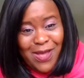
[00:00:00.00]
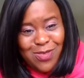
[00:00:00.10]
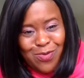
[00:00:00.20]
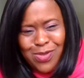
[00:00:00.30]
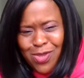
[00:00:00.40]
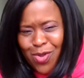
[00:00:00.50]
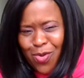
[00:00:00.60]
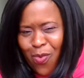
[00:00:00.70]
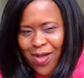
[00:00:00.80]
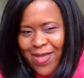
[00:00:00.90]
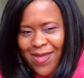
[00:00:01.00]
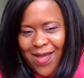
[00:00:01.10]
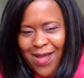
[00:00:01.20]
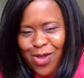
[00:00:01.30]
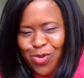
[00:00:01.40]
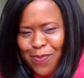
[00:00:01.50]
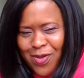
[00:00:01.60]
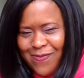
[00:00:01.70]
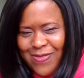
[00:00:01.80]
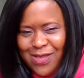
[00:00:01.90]
I do want to know, why are you
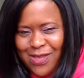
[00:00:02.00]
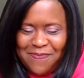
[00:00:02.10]
part of that?